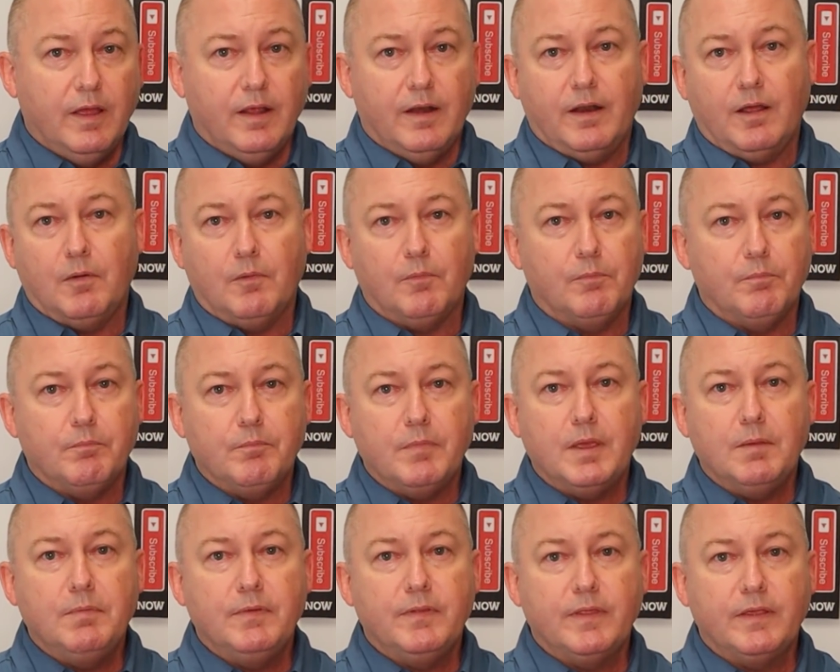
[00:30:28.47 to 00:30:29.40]
Now,
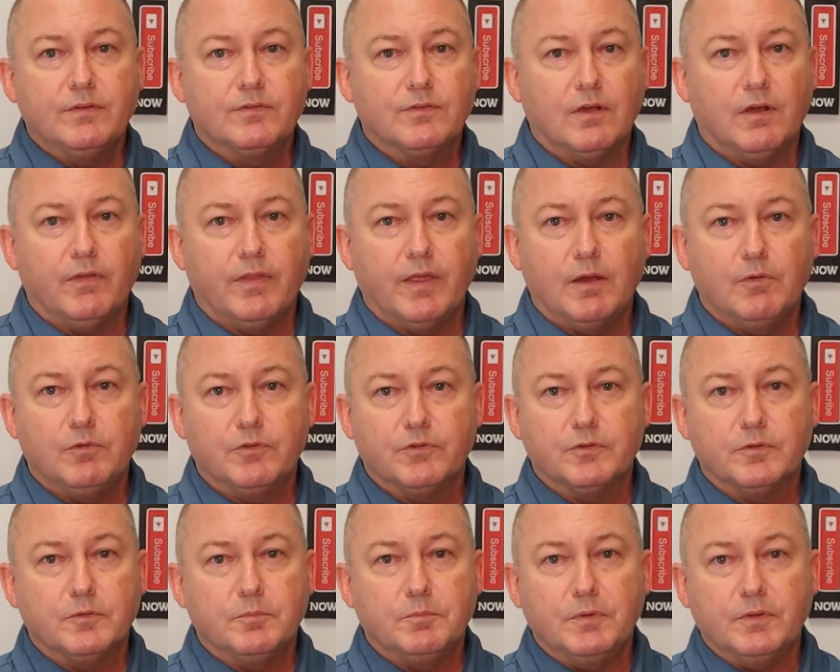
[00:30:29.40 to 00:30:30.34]
maybe they saw that
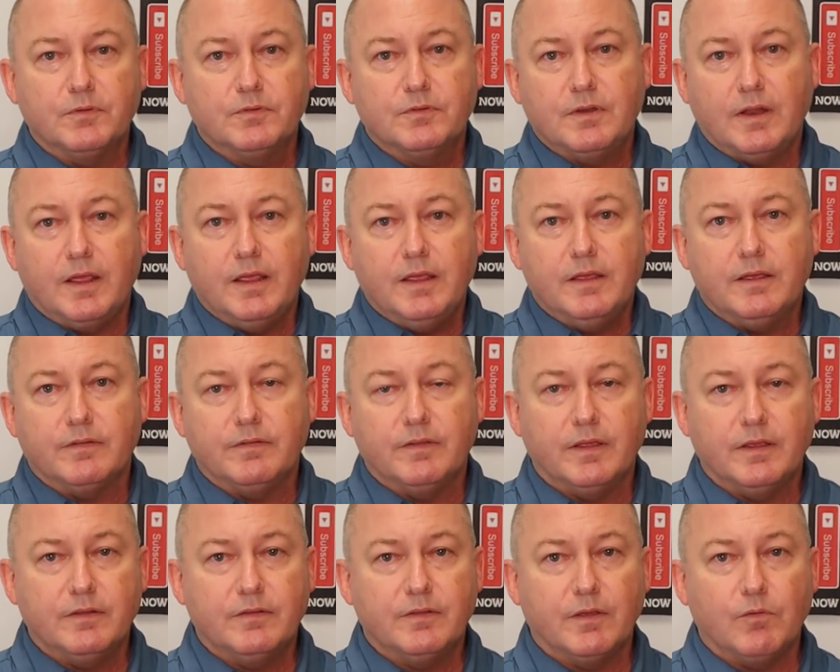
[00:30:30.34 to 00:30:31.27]
was a mistake and
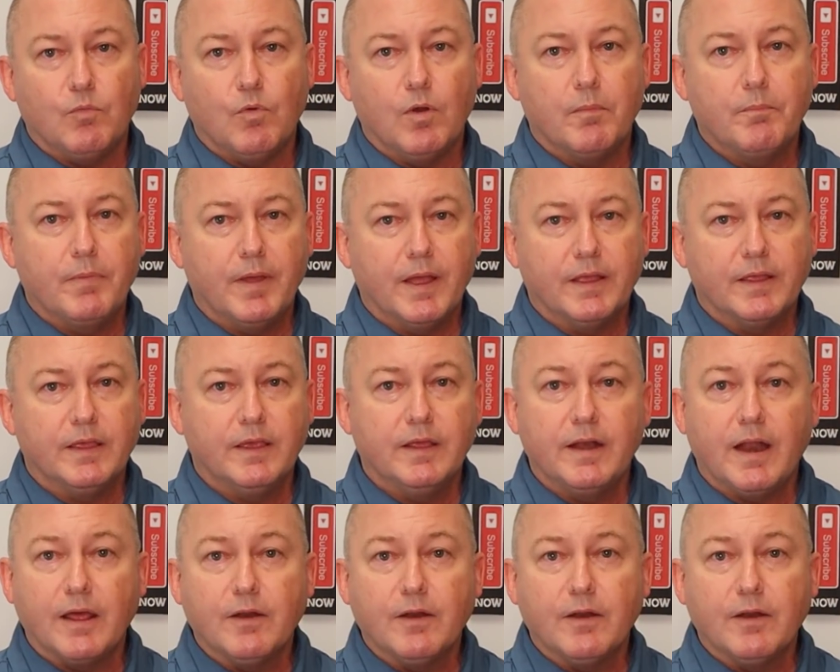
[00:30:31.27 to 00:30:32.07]
they want back in.